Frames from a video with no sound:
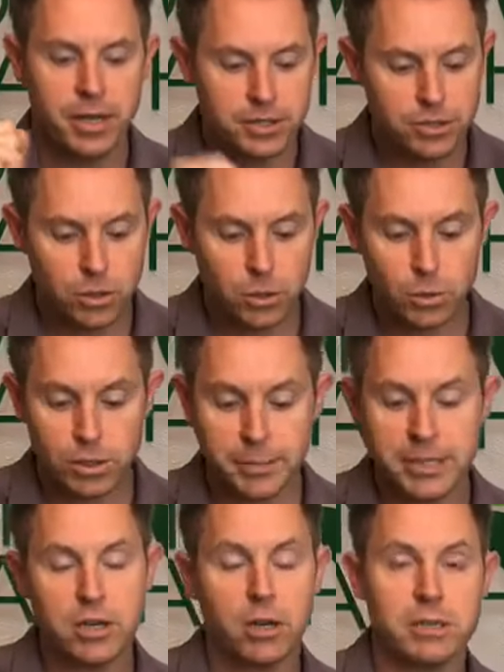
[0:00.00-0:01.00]
So let
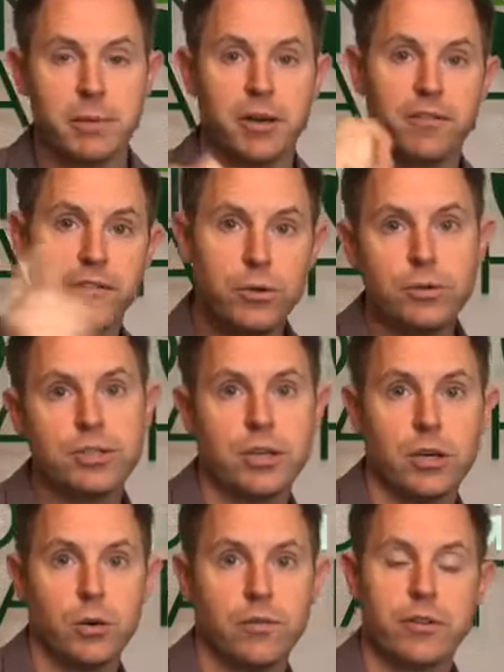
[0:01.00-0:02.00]
me talk about foods
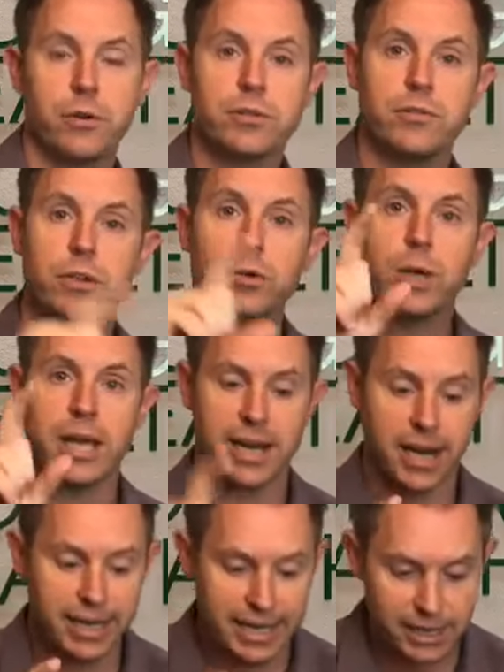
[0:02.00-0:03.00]
though, for those of you who
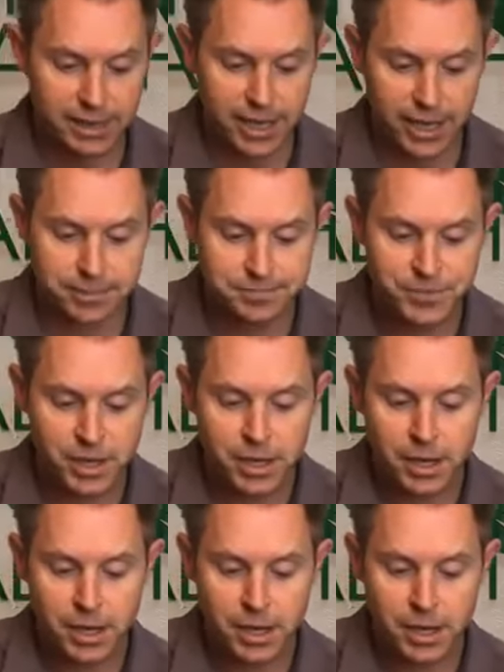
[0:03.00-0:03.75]
cannot get that.